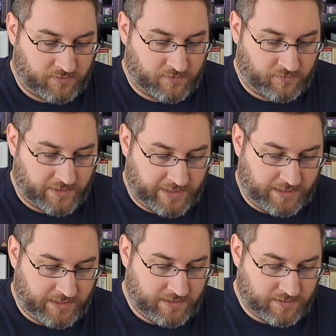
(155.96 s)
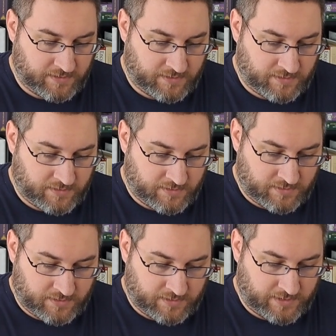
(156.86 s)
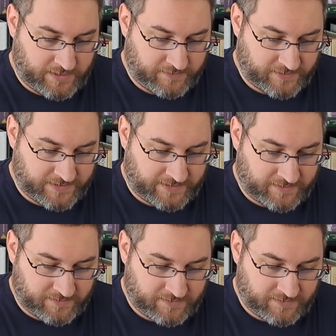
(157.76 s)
three. Interesting.